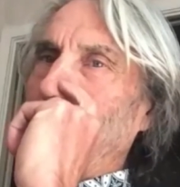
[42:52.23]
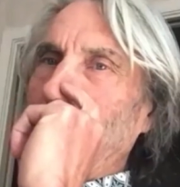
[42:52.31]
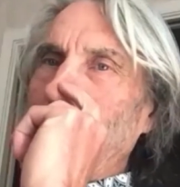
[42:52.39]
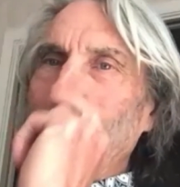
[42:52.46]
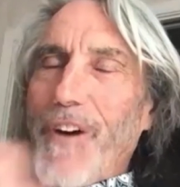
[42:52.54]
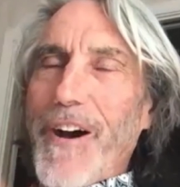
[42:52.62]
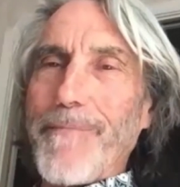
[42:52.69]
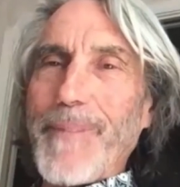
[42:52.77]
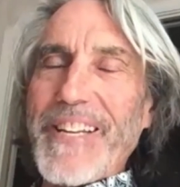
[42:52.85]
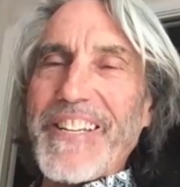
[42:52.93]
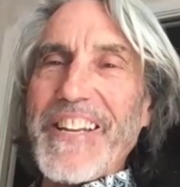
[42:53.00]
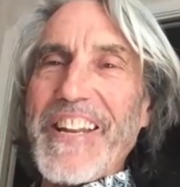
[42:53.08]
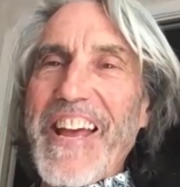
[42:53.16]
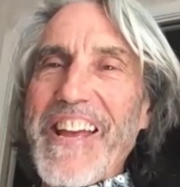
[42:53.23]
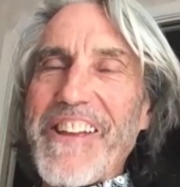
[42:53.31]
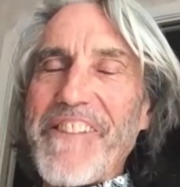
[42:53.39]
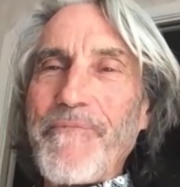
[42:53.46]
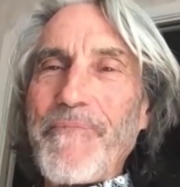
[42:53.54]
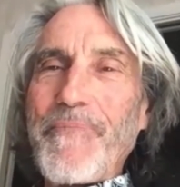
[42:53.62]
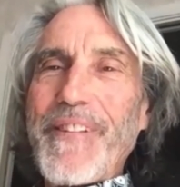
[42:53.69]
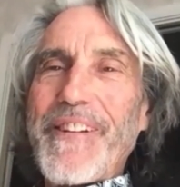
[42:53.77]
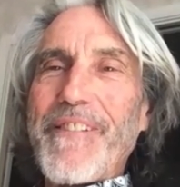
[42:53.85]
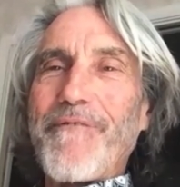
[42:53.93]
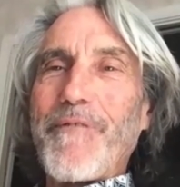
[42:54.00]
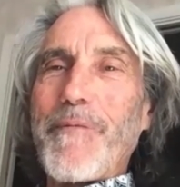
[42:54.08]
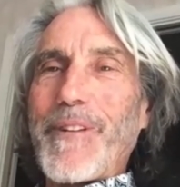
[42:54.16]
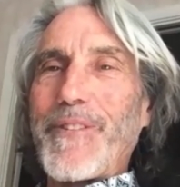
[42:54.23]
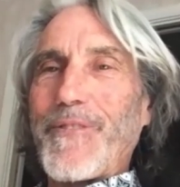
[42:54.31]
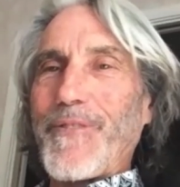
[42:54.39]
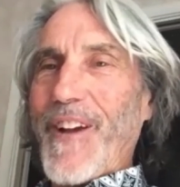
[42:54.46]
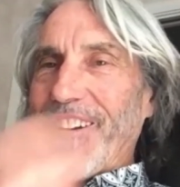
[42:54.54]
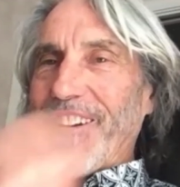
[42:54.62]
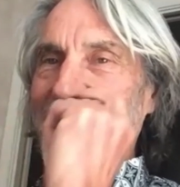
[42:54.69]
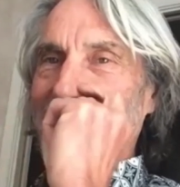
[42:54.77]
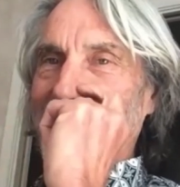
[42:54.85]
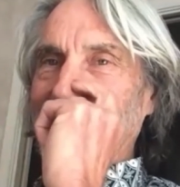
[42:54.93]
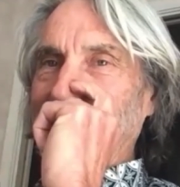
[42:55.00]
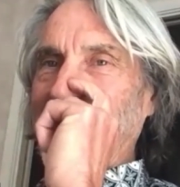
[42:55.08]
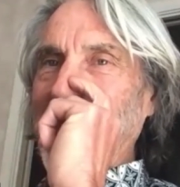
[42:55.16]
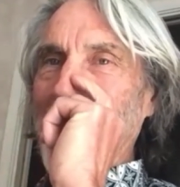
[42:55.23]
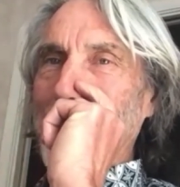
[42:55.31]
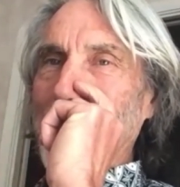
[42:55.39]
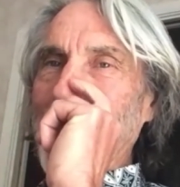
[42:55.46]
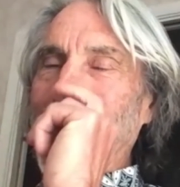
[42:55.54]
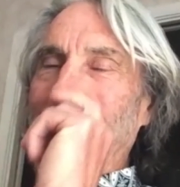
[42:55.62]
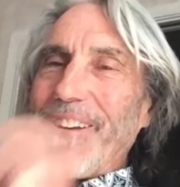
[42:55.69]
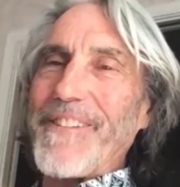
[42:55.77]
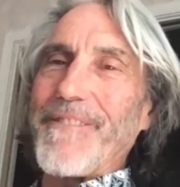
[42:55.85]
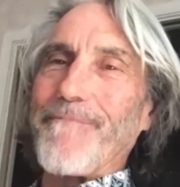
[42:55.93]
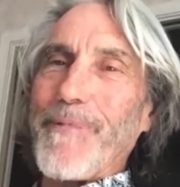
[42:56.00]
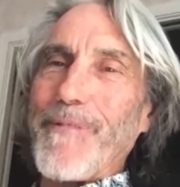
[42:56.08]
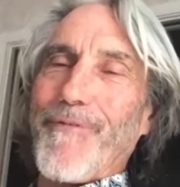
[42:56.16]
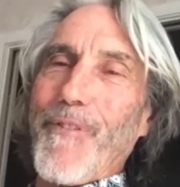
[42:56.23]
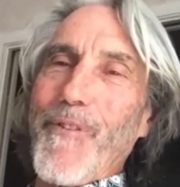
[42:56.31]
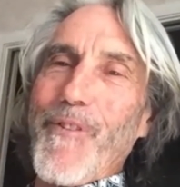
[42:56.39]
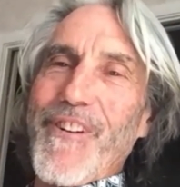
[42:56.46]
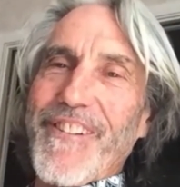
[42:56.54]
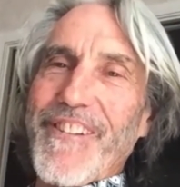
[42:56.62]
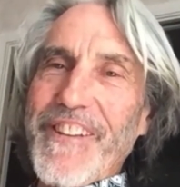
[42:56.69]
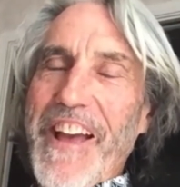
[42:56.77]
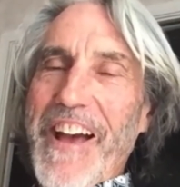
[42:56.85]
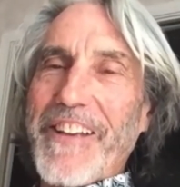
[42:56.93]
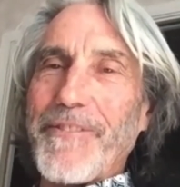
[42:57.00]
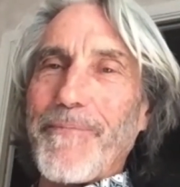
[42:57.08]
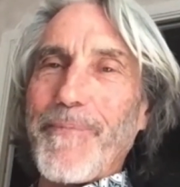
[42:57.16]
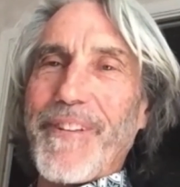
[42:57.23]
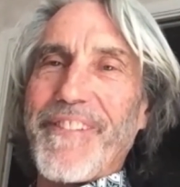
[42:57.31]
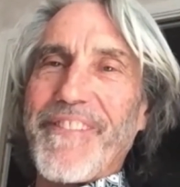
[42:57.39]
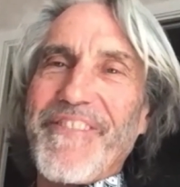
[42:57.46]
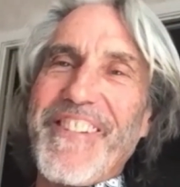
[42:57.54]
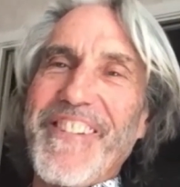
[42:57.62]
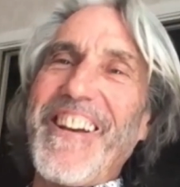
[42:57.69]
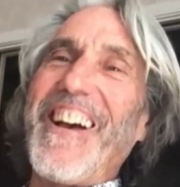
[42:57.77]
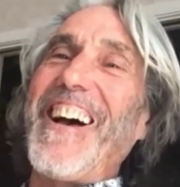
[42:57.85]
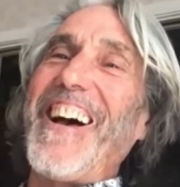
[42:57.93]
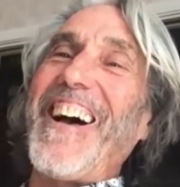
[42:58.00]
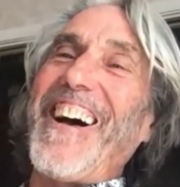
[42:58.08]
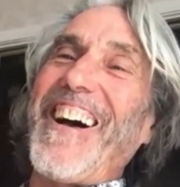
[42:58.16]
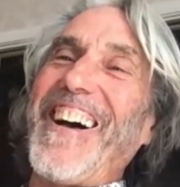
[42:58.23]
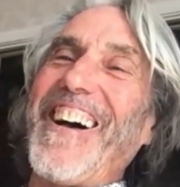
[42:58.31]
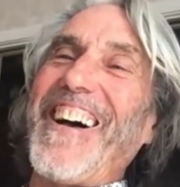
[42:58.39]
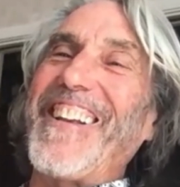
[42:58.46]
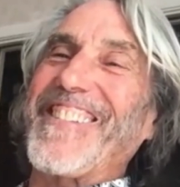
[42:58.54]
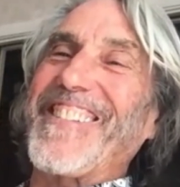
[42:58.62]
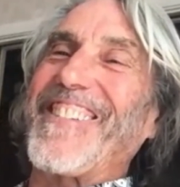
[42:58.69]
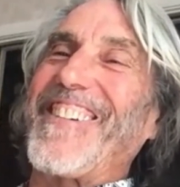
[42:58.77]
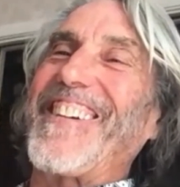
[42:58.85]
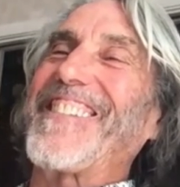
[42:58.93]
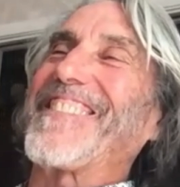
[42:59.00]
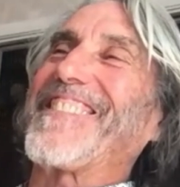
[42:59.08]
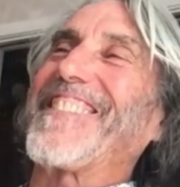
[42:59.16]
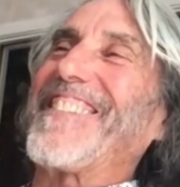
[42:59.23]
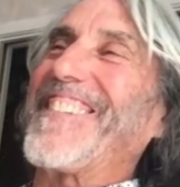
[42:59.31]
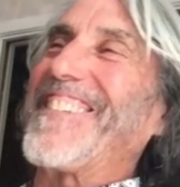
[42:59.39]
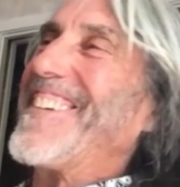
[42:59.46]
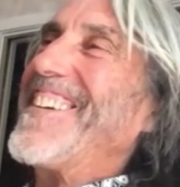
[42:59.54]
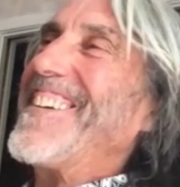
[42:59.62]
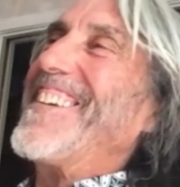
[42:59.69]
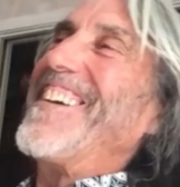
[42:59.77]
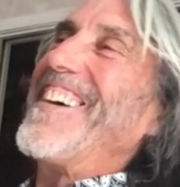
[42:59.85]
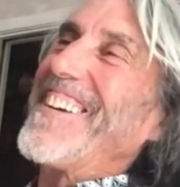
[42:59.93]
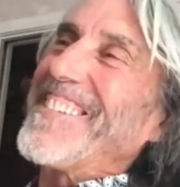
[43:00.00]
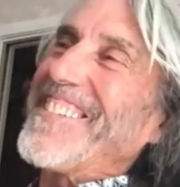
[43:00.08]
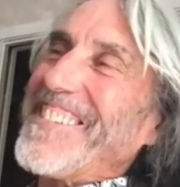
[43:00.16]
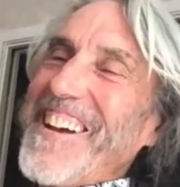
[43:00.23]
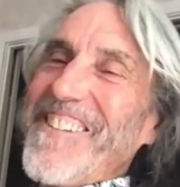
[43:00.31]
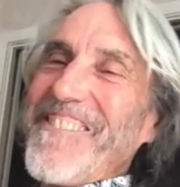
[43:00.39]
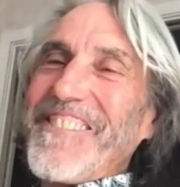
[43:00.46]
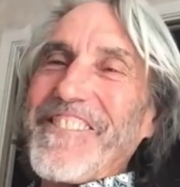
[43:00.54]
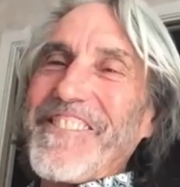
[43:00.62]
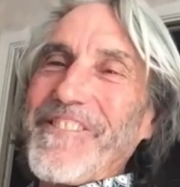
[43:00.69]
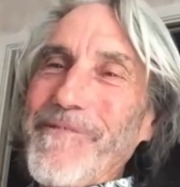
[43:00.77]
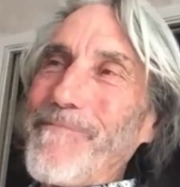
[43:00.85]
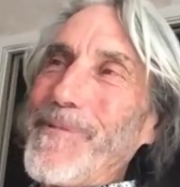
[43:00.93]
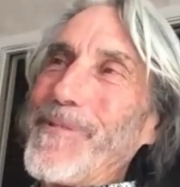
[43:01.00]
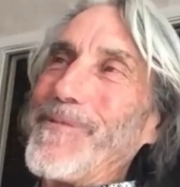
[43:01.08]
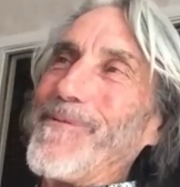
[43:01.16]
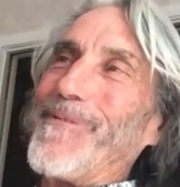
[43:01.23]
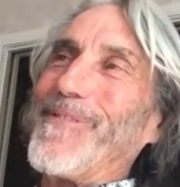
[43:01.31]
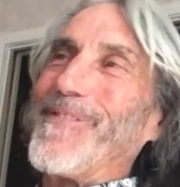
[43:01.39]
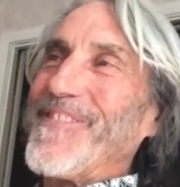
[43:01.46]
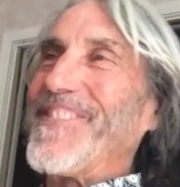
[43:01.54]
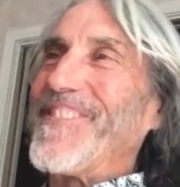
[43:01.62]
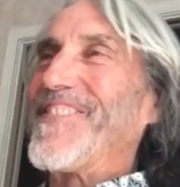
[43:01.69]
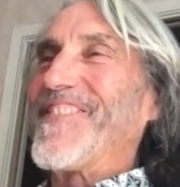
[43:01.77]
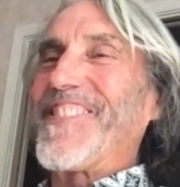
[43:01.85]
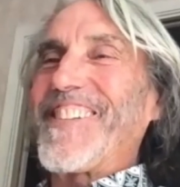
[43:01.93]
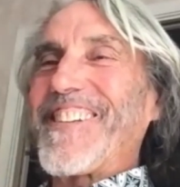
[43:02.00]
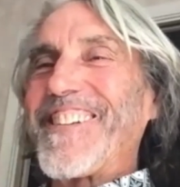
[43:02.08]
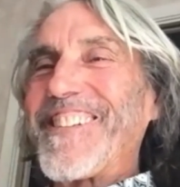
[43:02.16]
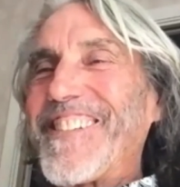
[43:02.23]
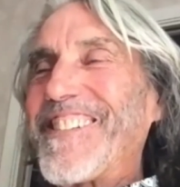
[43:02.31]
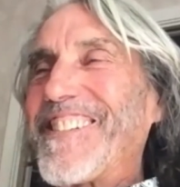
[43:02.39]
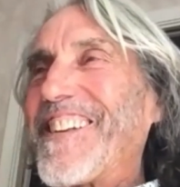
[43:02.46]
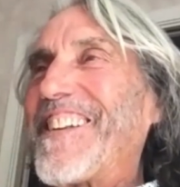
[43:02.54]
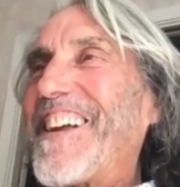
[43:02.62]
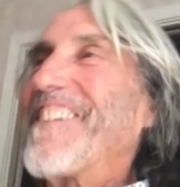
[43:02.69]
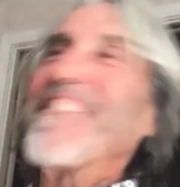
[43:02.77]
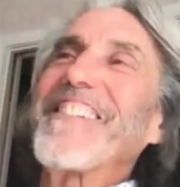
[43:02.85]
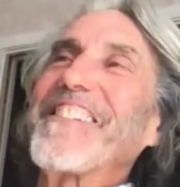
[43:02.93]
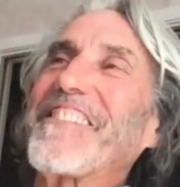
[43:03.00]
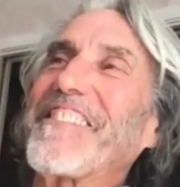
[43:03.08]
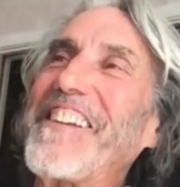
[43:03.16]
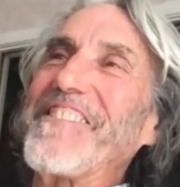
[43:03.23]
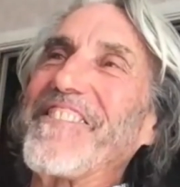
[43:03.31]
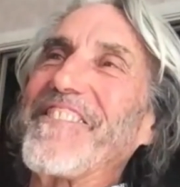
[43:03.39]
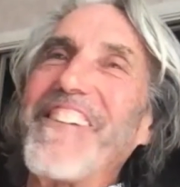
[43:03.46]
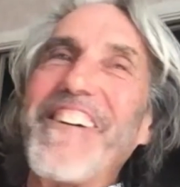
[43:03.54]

move on me today from Australia. He sent me money before he asked me. So I said, that was a good move because he said, I already sent you